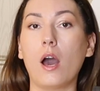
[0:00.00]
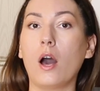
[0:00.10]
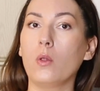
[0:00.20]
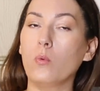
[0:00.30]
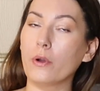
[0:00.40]

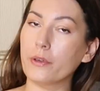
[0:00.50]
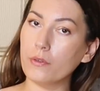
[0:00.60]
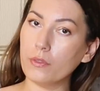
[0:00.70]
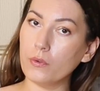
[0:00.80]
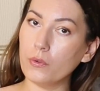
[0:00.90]
I'll walk
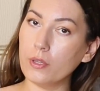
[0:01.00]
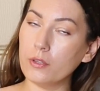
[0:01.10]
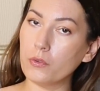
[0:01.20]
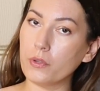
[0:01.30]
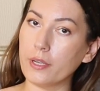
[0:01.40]
you through the
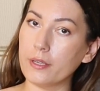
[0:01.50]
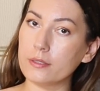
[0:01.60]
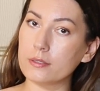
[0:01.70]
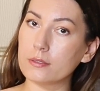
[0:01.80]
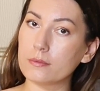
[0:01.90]

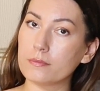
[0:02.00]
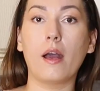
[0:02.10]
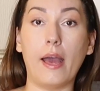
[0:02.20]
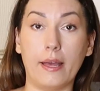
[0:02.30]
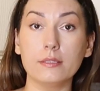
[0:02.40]
ingredients
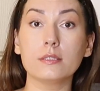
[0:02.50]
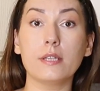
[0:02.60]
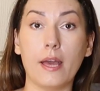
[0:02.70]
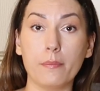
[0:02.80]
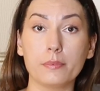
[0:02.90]
and
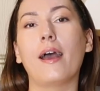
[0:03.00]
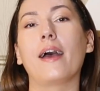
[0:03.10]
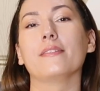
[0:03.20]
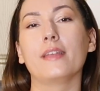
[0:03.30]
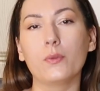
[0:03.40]
step,
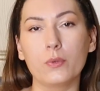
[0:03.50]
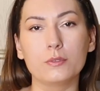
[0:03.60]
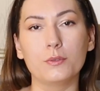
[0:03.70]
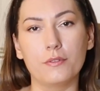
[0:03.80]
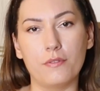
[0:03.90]
and then we'll
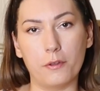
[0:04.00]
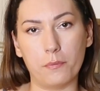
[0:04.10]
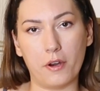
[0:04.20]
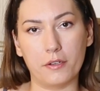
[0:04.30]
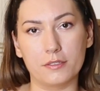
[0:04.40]
do the fun
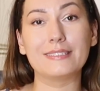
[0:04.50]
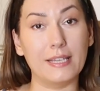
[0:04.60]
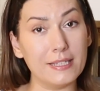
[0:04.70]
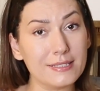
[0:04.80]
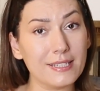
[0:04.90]
part.
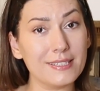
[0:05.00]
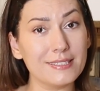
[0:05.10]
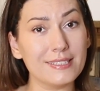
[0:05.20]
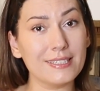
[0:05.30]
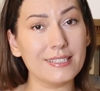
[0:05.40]
Taste
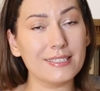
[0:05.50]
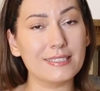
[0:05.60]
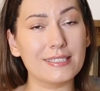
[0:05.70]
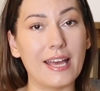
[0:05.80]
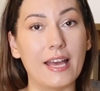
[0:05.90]
test
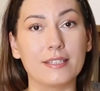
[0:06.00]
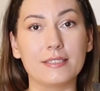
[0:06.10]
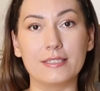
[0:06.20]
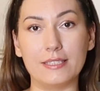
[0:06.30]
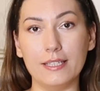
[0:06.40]
it and
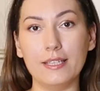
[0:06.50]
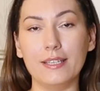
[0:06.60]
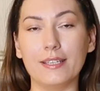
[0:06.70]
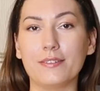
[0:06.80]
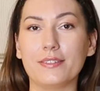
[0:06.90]

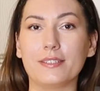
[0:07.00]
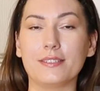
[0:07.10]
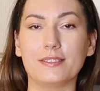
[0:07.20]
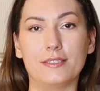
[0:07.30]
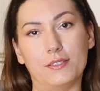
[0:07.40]
see if it
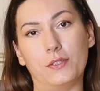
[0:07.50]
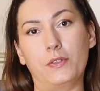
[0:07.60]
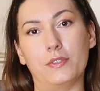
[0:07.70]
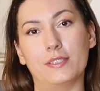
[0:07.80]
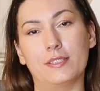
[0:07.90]

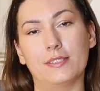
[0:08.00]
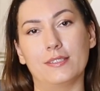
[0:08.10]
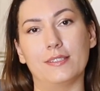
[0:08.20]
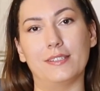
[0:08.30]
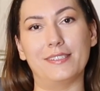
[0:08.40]
deserves
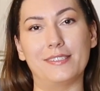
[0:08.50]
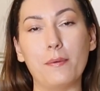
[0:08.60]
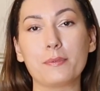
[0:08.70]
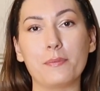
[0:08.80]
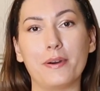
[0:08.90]
a
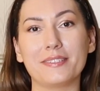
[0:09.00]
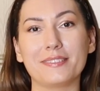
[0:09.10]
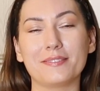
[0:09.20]
top spot